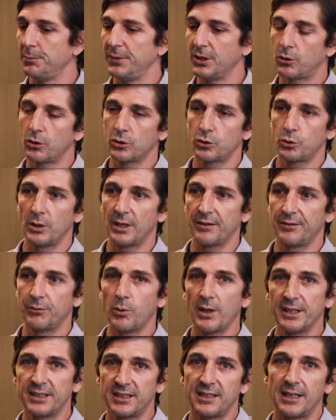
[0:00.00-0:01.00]
because we have
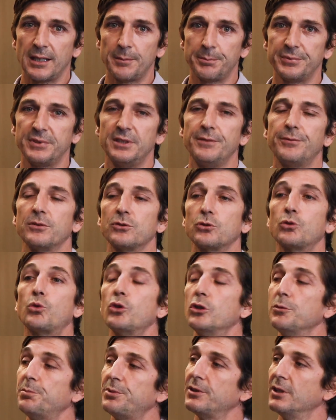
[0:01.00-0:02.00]
WhatsApp, different
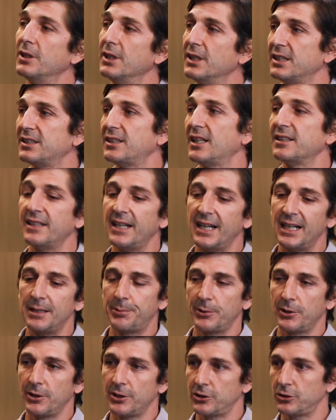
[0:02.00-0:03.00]
groups that
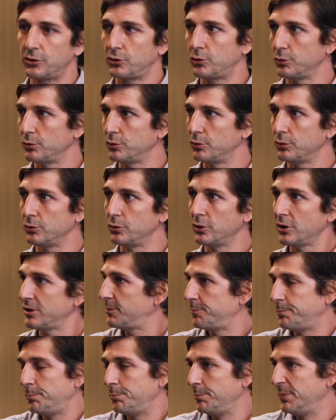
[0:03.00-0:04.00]
help us to not
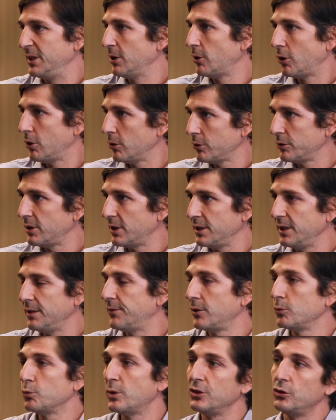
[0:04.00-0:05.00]
be alone
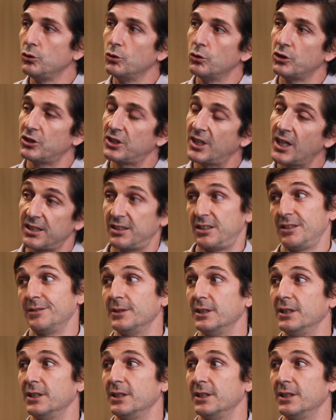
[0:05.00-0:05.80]
even when you start.